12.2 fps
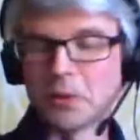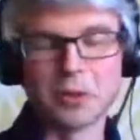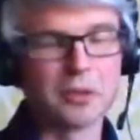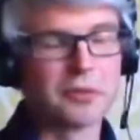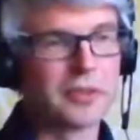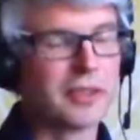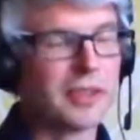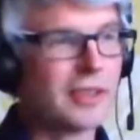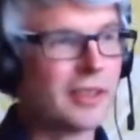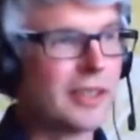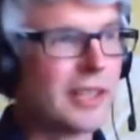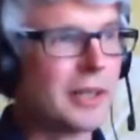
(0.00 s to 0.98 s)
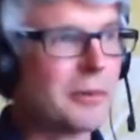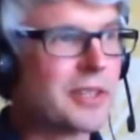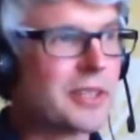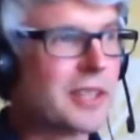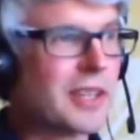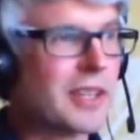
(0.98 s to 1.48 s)
quite often, and
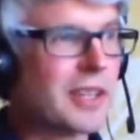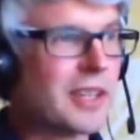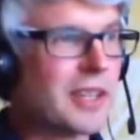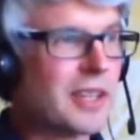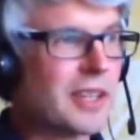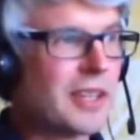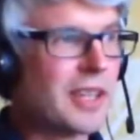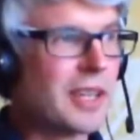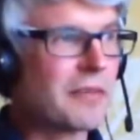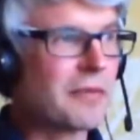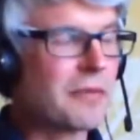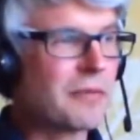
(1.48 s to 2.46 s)
it